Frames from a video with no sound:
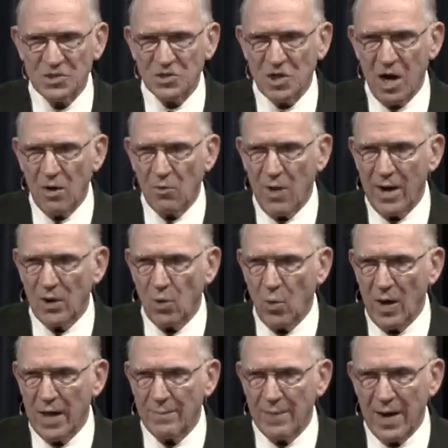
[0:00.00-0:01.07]
start right
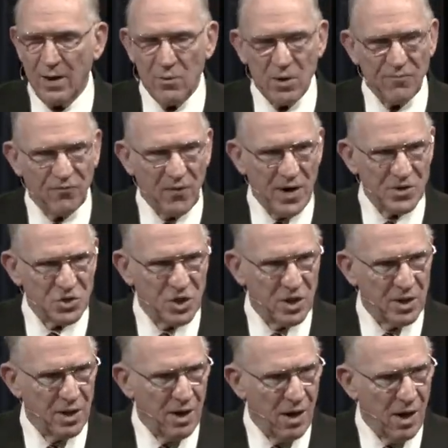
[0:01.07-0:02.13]
away by
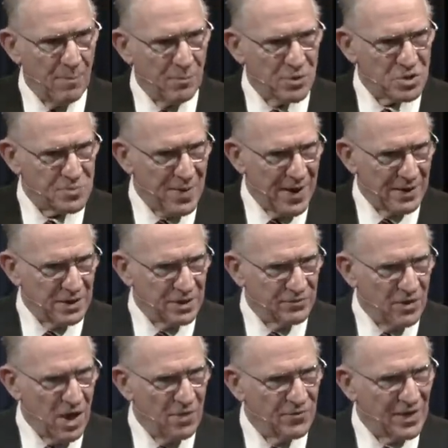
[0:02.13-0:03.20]
refreshing our perspective
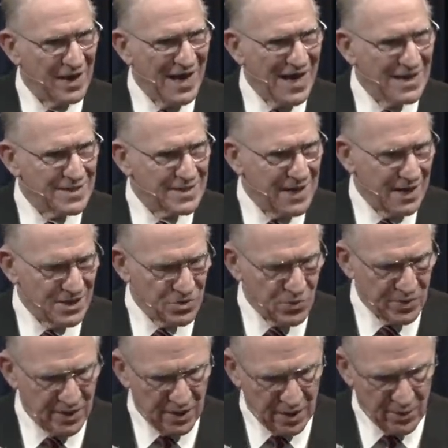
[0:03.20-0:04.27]
of the context we're
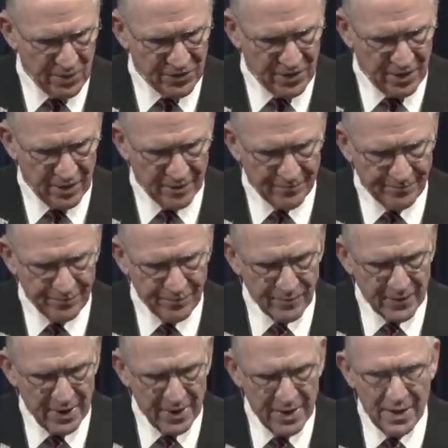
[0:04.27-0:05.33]
dealing with here.
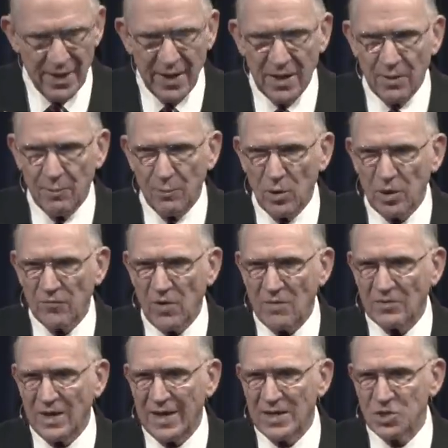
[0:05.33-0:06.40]
The Book of
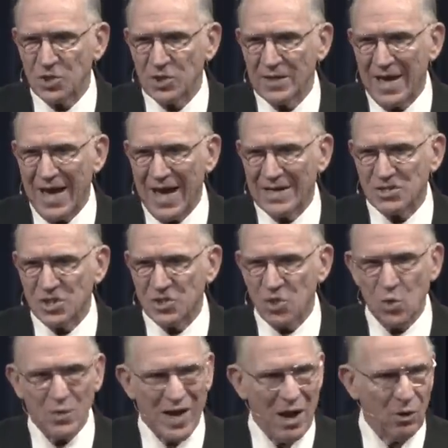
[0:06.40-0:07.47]
Revelation has its
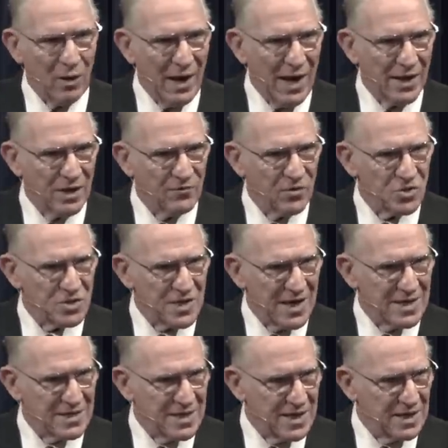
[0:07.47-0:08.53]
own outline in verse
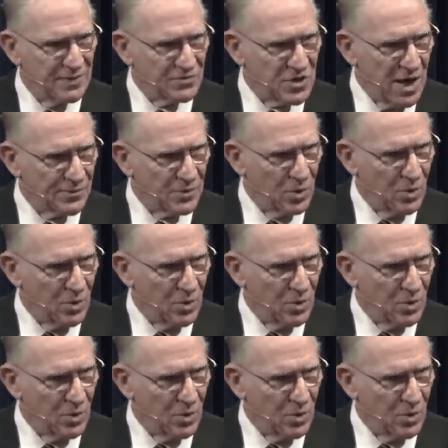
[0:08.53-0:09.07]
19 of chapter